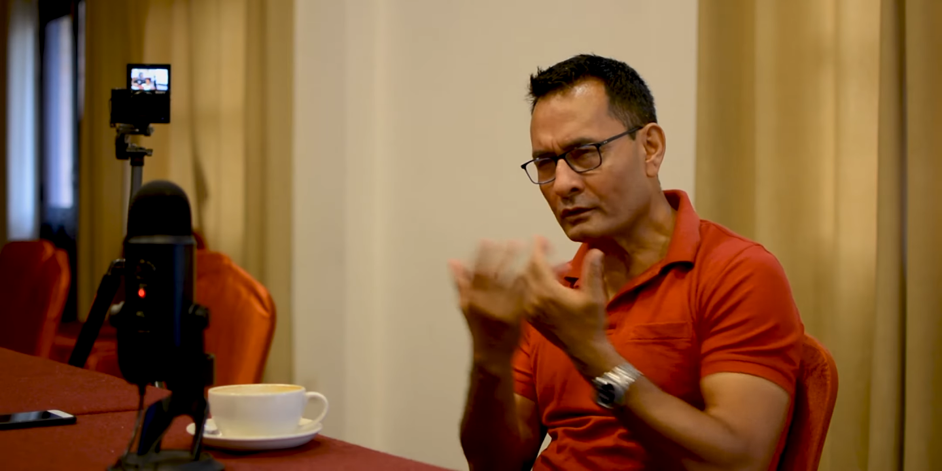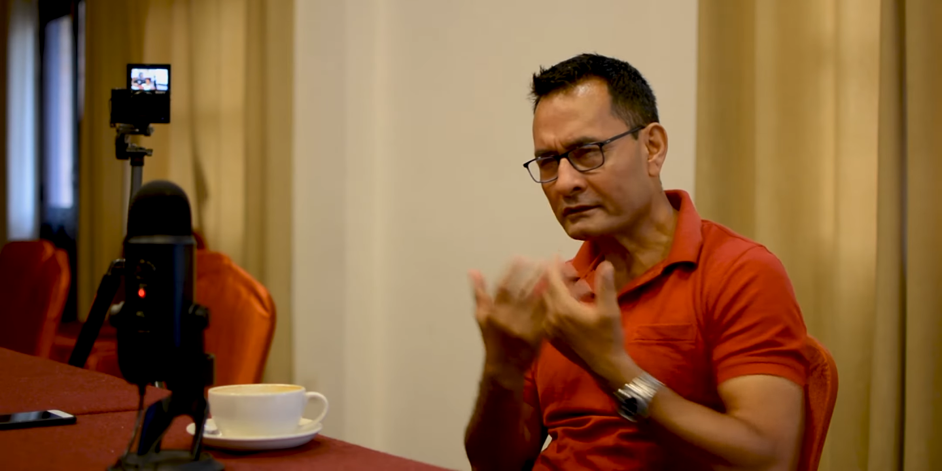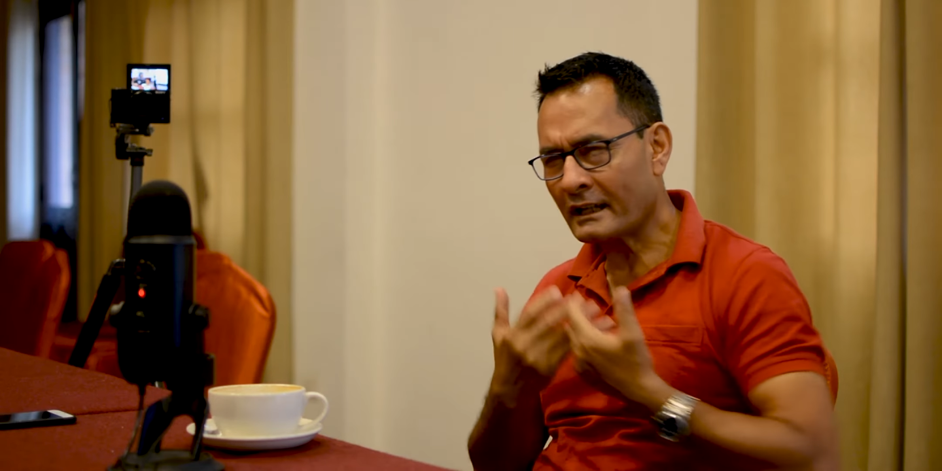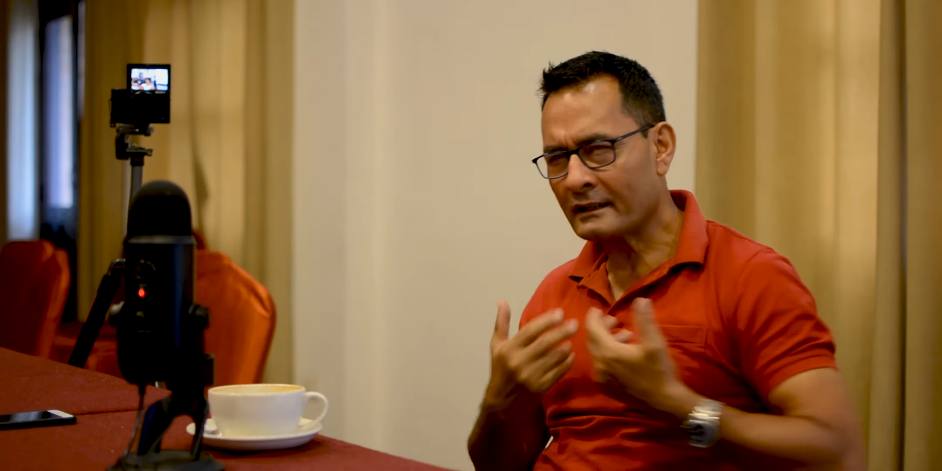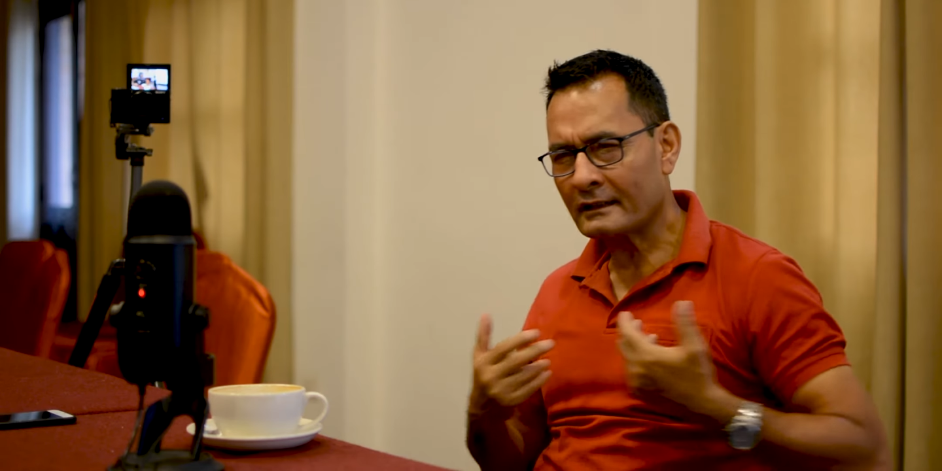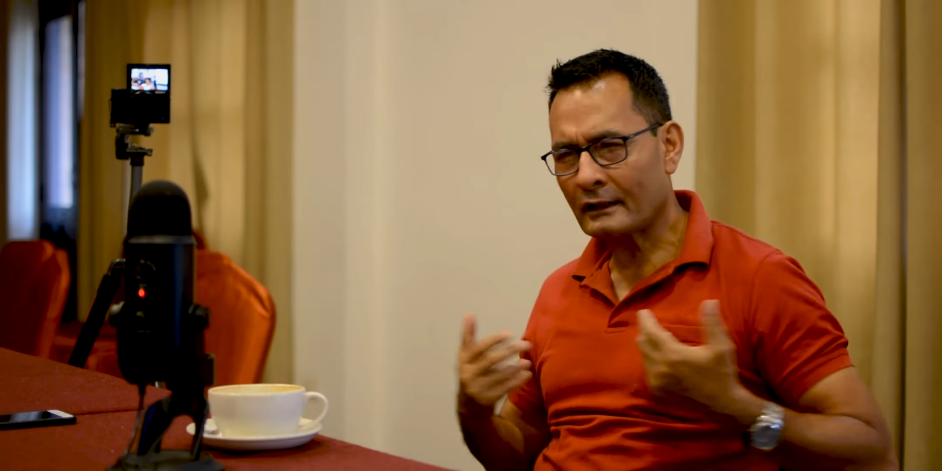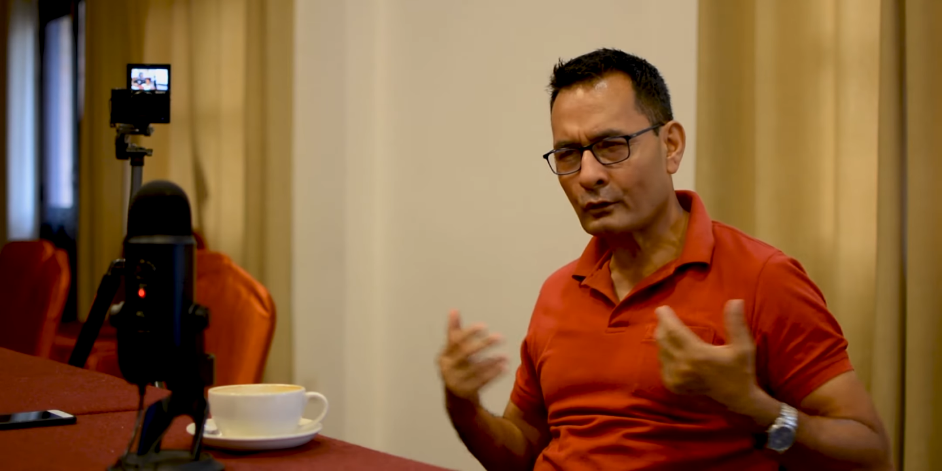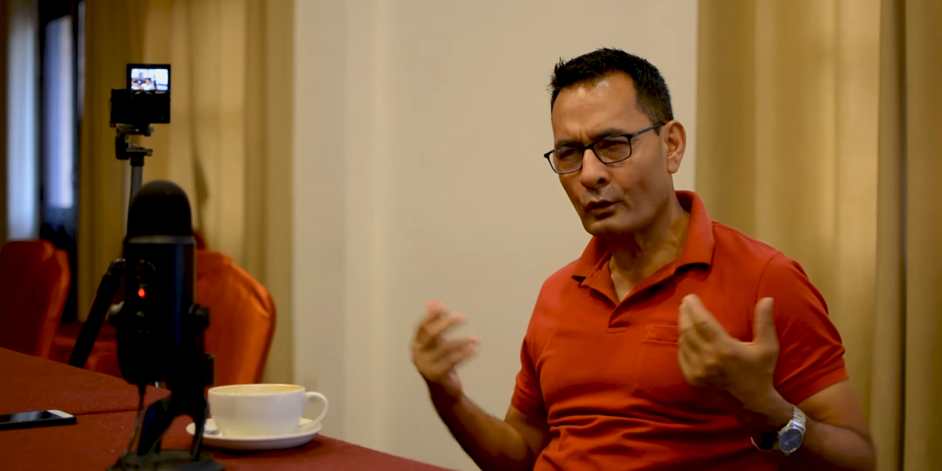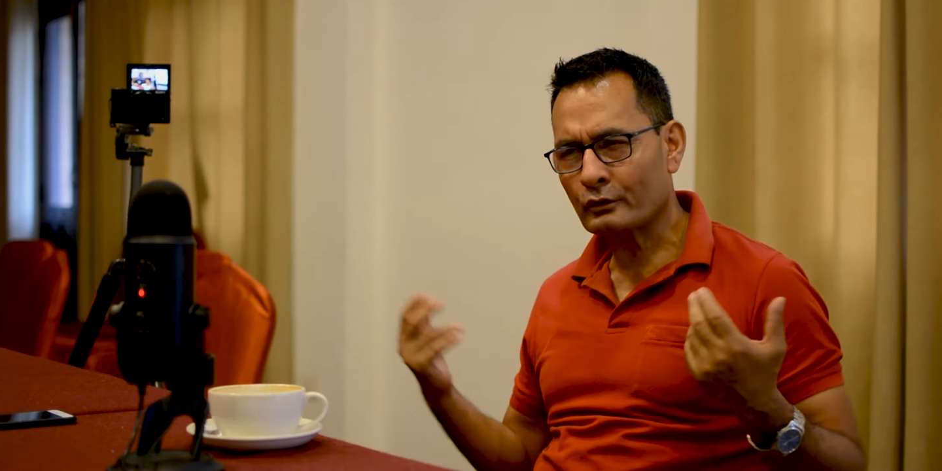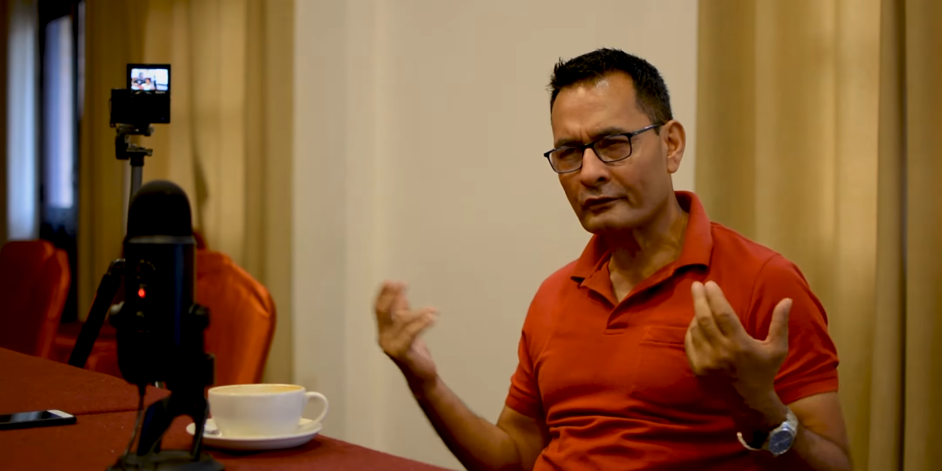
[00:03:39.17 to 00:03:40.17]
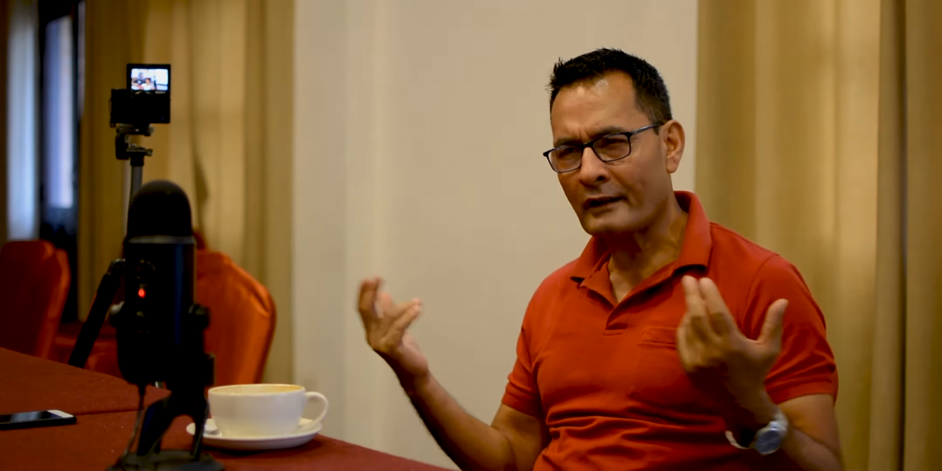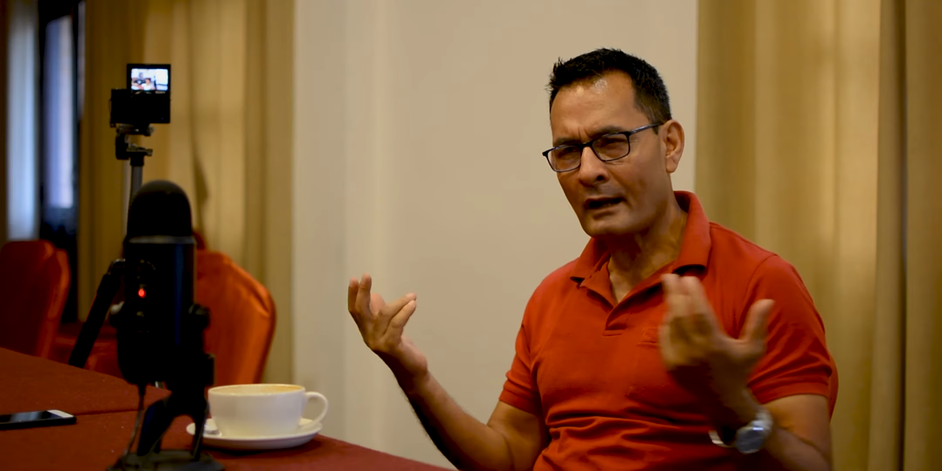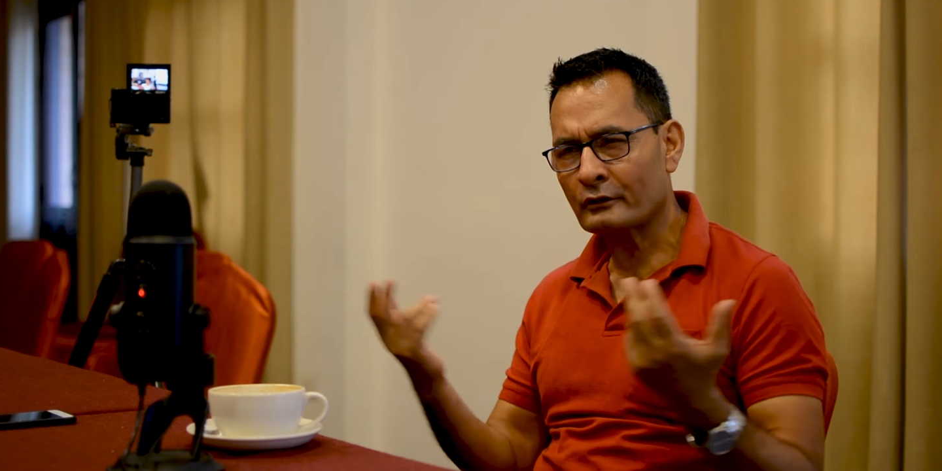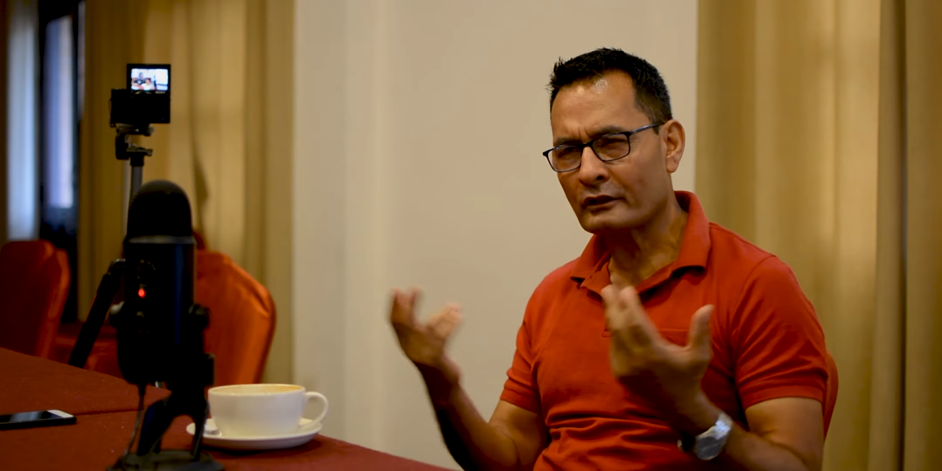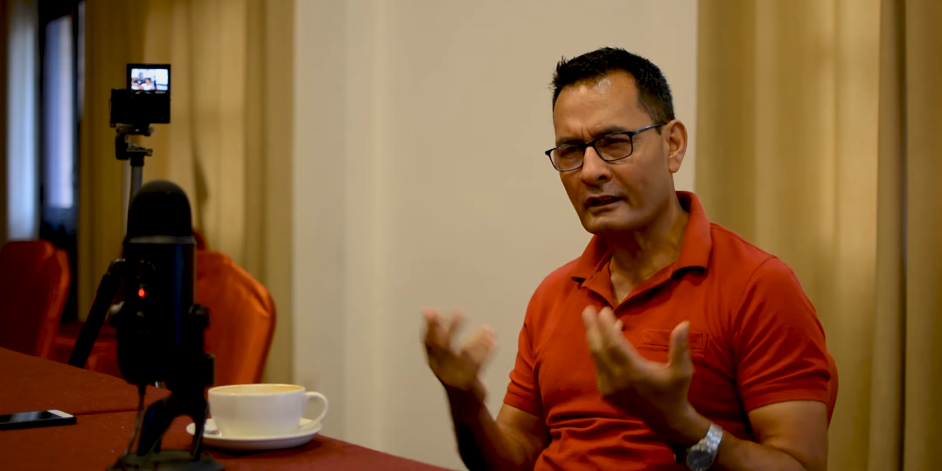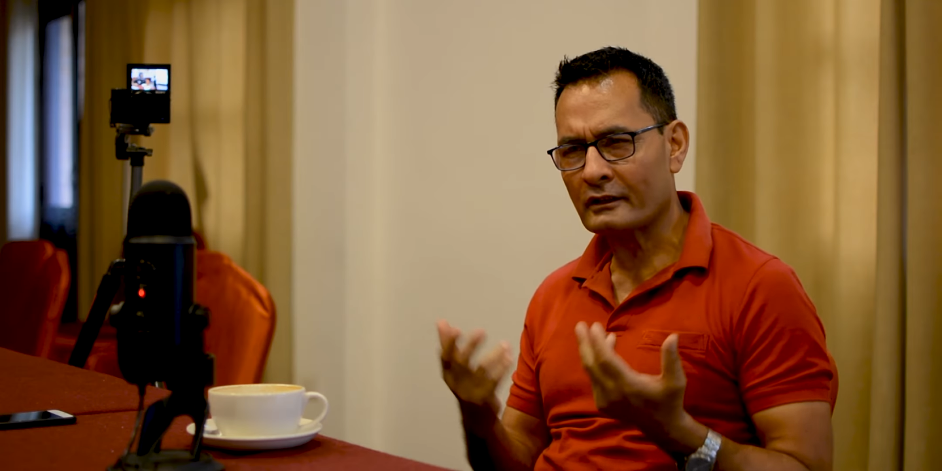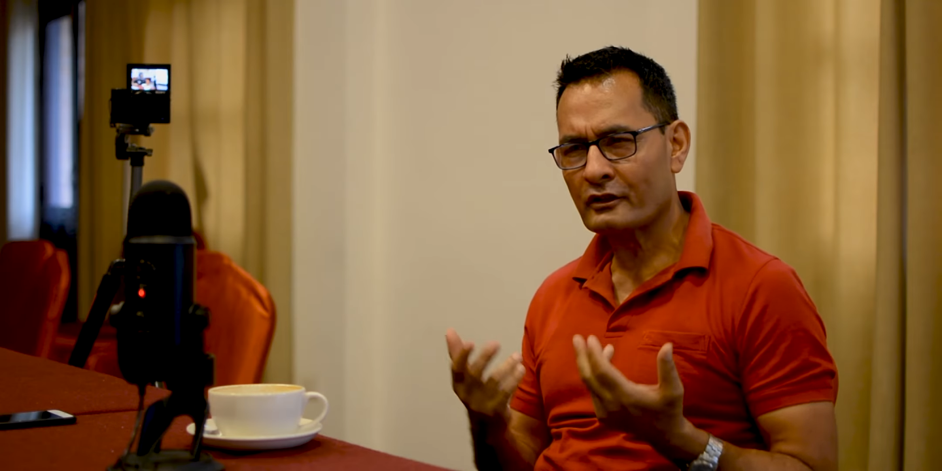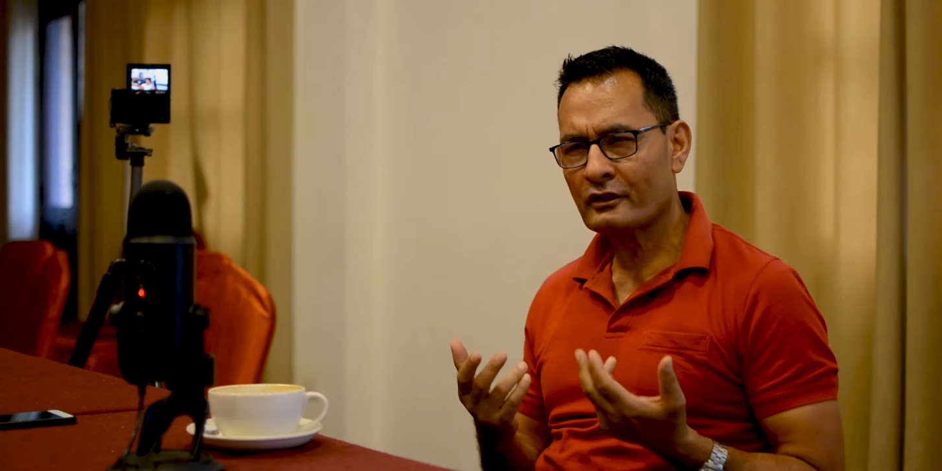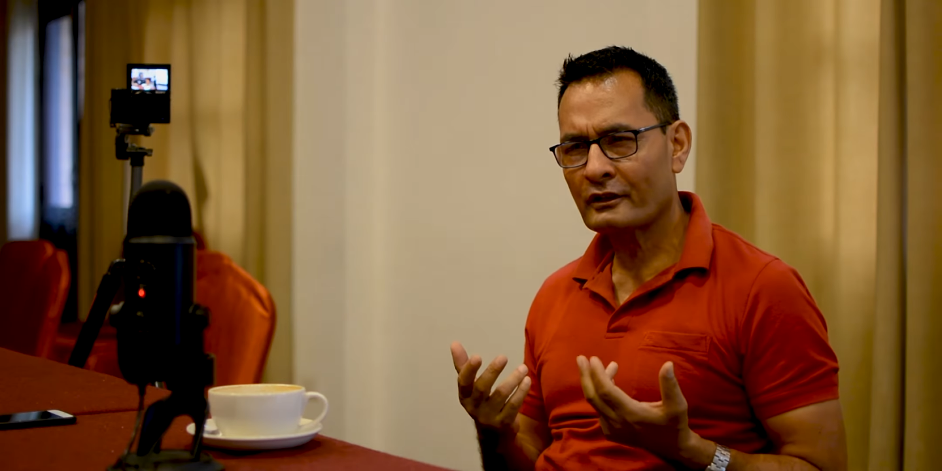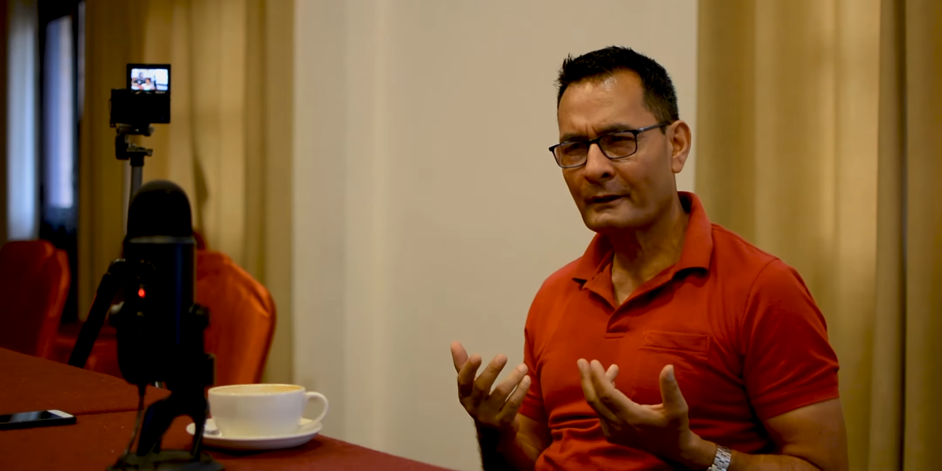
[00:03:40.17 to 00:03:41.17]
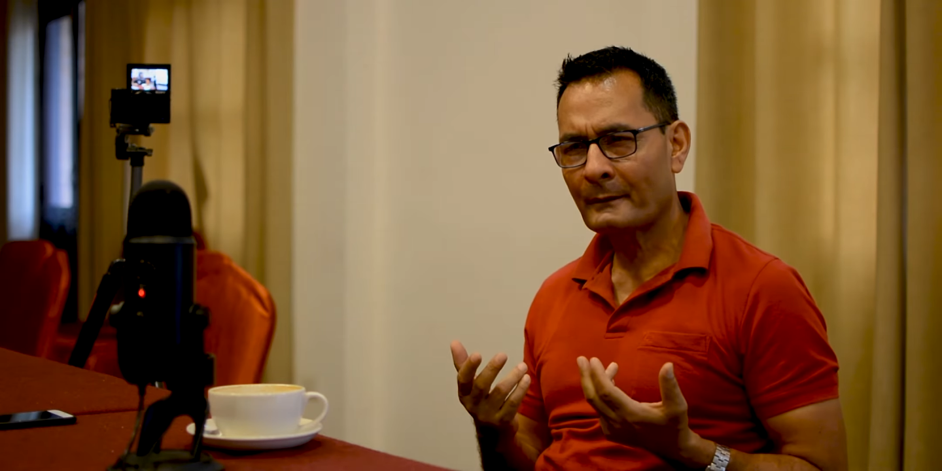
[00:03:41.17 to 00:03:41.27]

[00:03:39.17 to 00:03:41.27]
thing that goes around the dish,